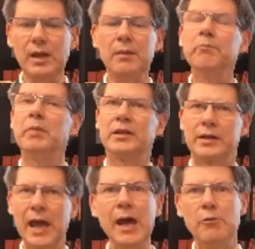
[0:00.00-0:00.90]
But the
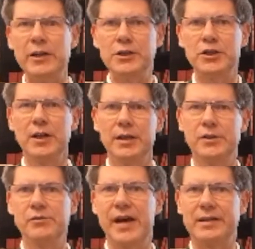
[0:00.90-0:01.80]
carriage
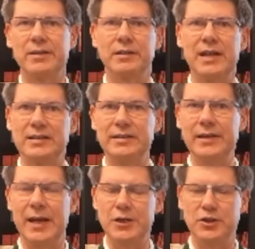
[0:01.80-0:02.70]
to that
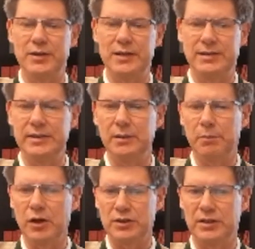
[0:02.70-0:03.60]
destination is still
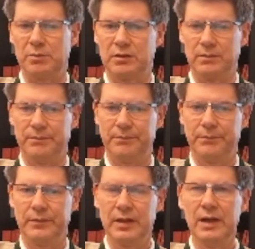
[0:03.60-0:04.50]
possible.
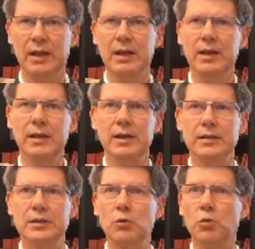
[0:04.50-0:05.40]

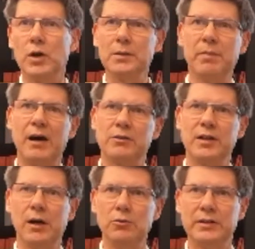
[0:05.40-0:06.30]
So what about the
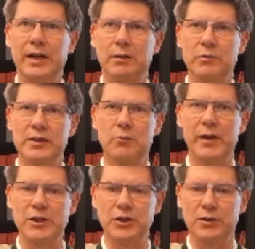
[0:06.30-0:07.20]
hotel
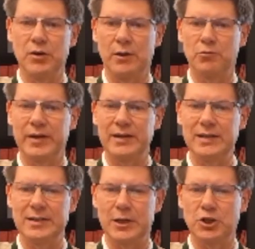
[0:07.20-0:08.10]
reservation contract in
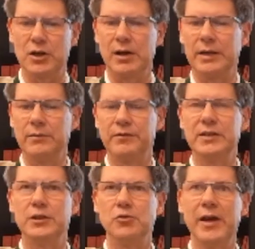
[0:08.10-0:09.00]
such kind of
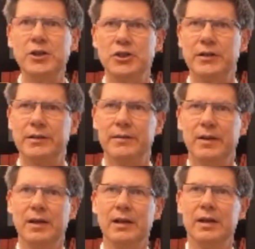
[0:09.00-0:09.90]
situation?
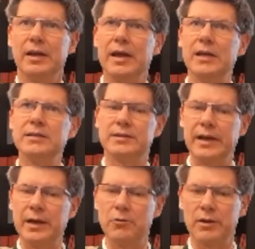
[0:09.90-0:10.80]
Is
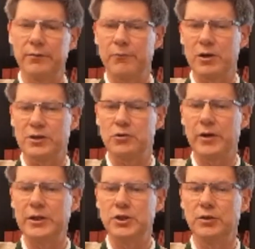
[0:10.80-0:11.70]
there a
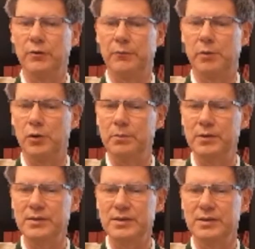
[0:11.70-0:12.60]
frustration of
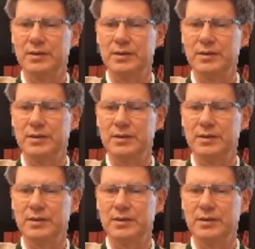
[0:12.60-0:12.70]
purpose?